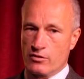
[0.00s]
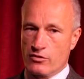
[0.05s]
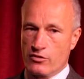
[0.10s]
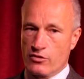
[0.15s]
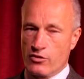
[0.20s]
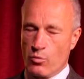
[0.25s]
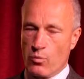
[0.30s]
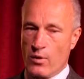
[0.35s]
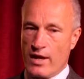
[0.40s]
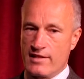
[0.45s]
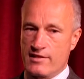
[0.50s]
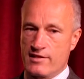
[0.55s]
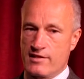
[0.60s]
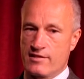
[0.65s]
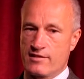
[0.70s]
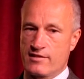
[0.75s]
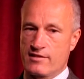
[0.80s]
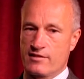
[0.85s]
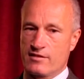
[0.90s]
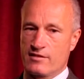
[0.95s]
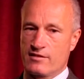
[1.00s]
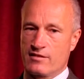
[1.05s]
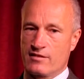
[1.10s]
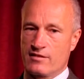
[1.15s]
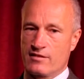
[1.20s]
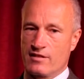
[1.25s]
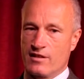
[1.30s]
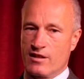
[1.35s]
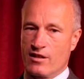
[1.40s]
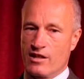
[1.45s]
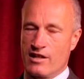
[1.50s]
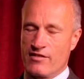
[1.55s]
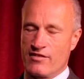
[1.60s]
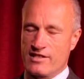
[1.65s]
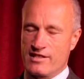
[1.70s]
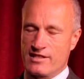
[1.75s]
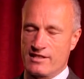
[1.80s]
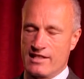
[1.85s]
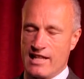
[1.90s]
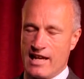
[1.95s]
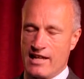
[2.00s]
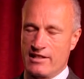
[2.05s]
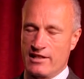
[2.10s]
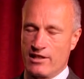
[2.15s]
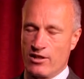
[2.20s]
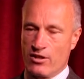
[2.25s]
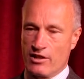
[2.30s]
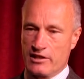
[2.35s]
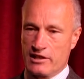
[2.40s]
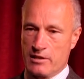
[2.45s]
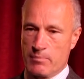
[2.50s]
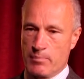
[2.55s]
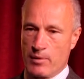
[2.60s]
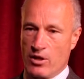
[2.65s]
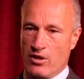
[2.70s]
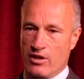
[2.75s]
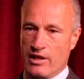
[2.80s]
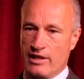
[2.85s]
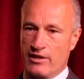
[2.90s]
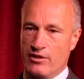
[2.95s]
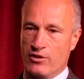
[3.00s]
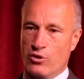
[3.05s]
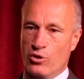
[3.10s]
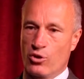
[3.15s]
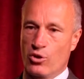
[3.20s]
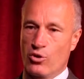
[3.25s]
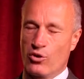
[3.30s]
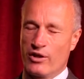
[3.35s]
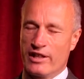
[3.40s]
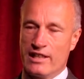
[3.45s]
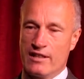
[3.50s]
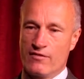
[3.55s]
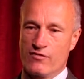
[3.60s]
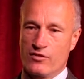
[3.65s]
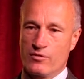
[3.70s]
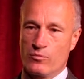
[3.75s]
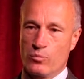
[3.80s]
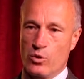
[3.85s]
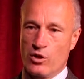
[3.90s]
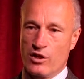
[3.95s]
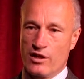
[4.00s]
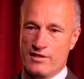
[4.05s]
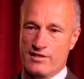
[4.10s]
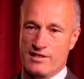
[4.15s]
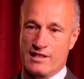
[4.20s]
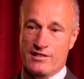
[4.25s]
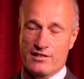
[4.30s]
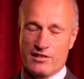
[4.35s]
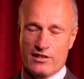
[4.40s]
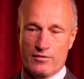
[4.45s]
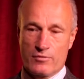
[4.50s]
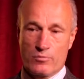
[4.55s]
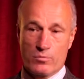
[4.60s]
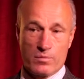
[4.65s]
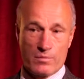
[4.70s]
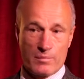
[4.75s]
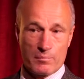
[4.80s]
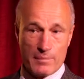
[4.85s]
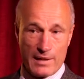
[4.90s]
the West's either standing idly by, or even worse, as can